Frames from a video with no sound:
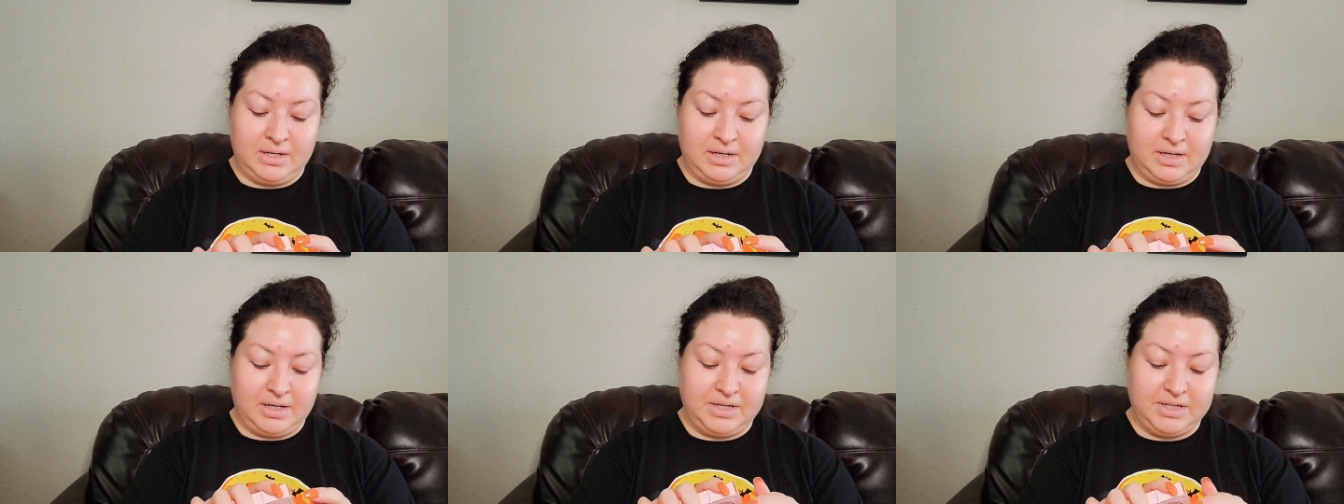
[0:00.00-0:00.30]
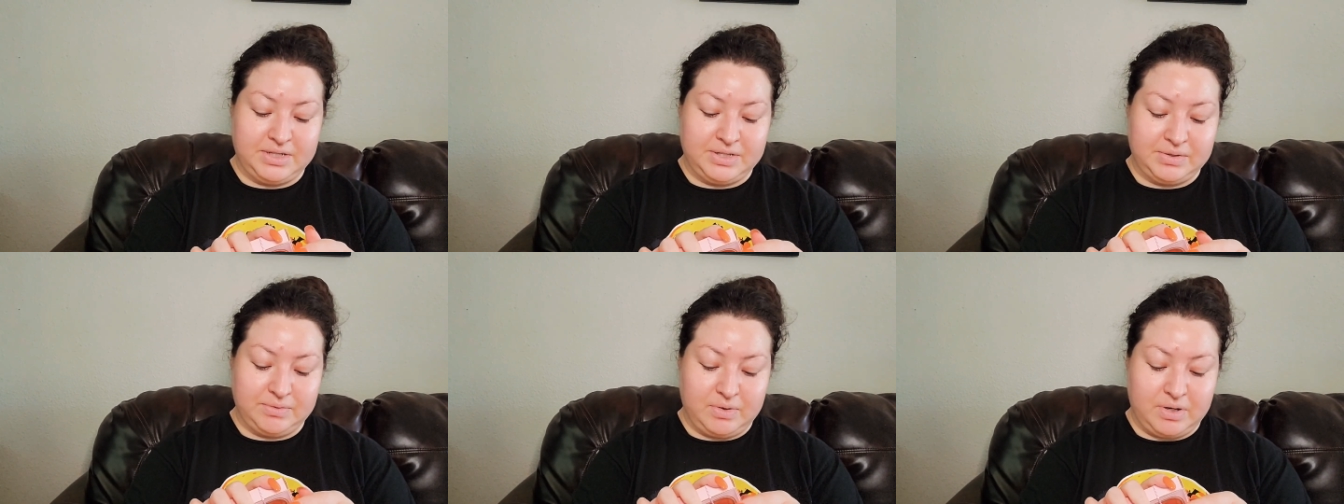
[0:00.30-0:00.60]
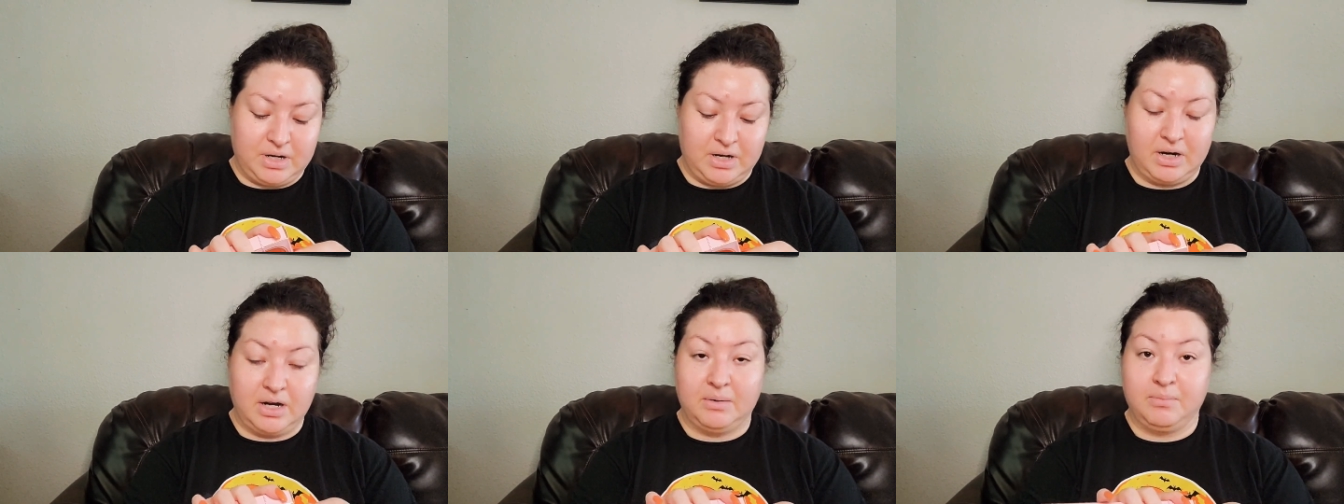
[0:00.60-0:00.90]
I
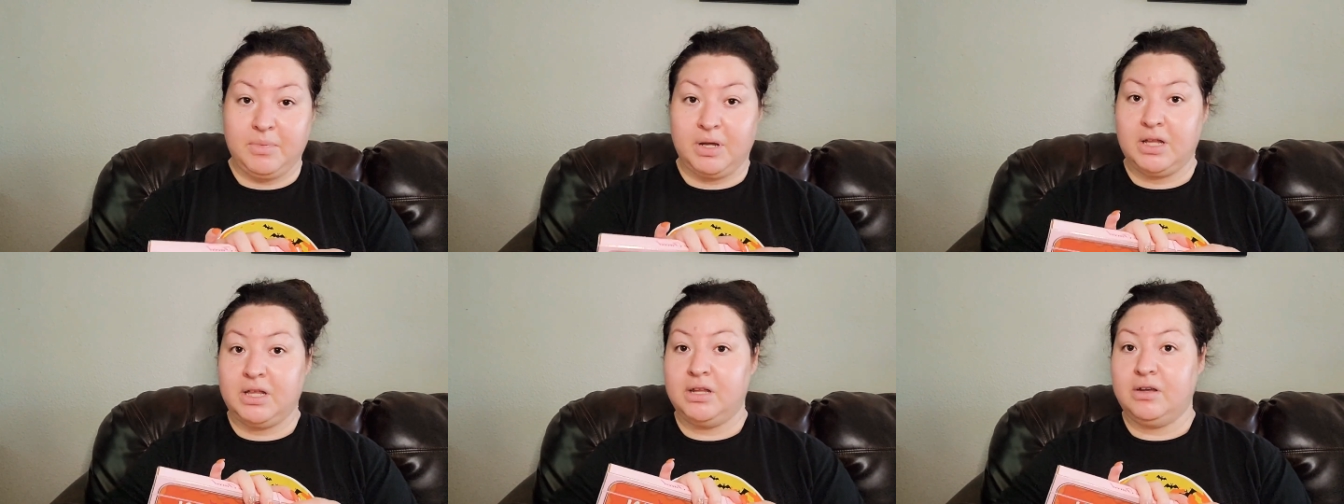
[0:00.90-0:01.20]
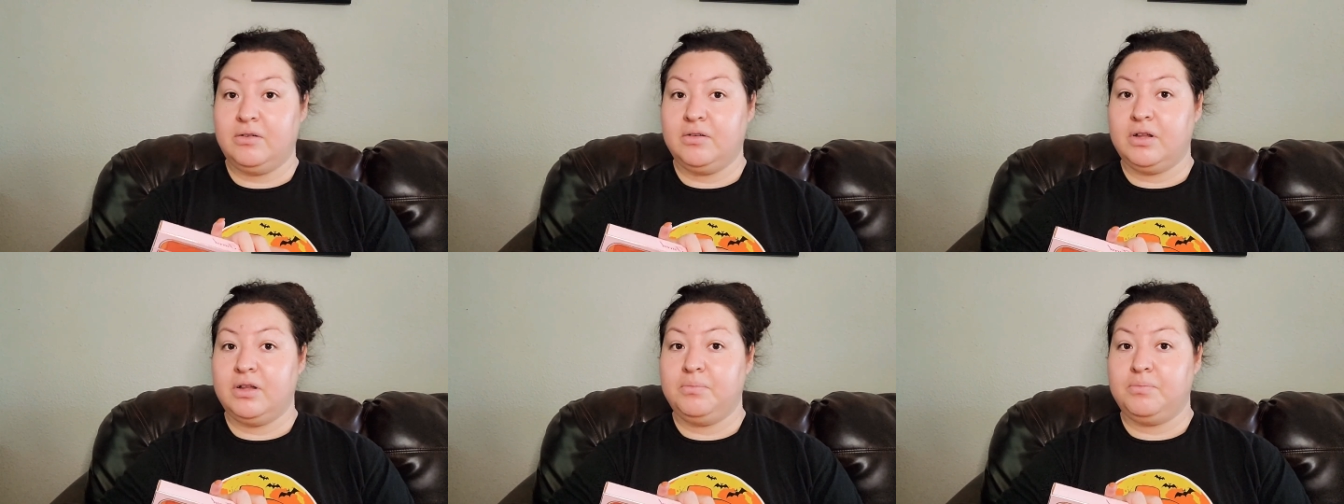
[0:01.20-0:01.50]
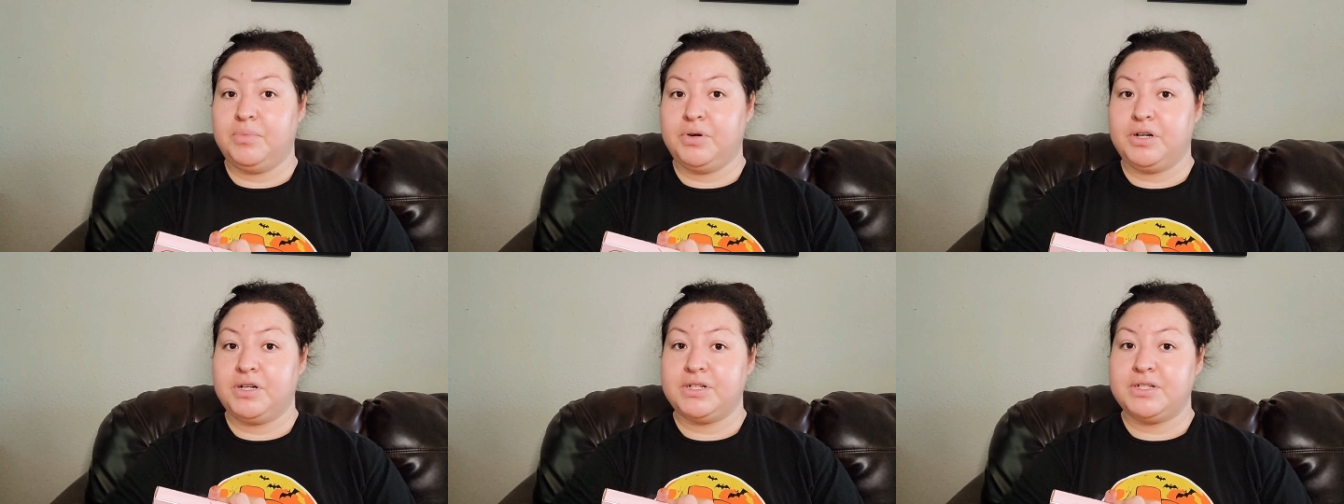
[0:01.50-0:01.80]
swear I'm like the only
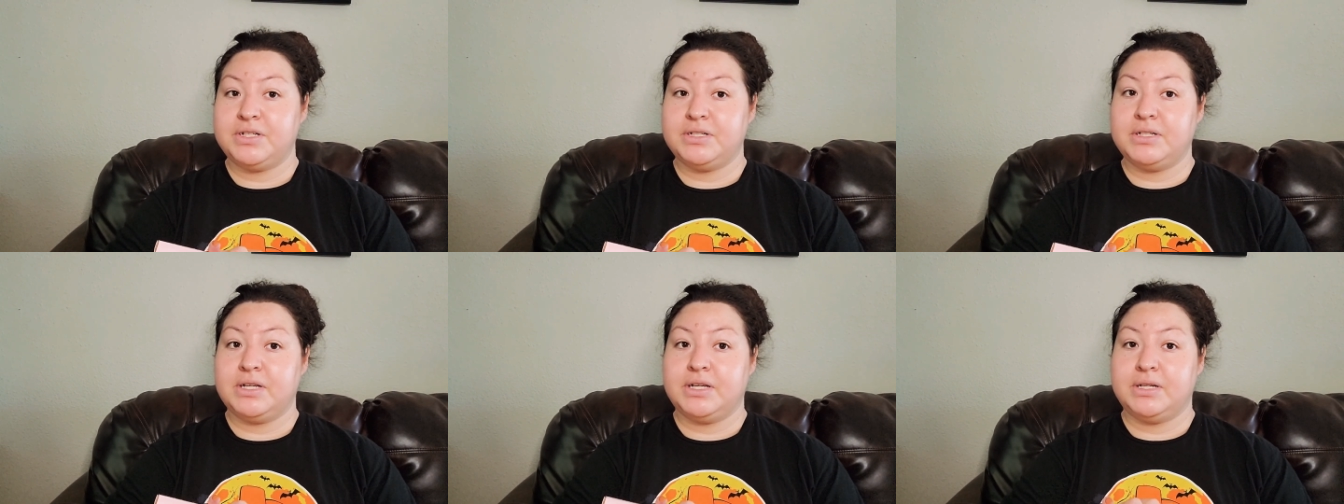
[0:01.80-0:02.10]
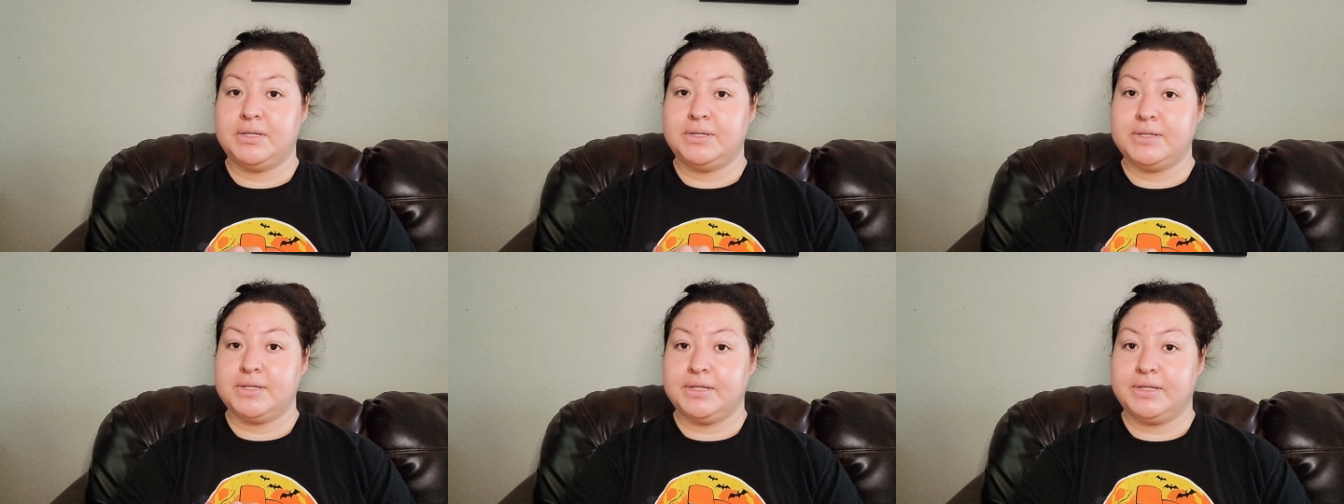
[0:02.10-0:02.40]
person that is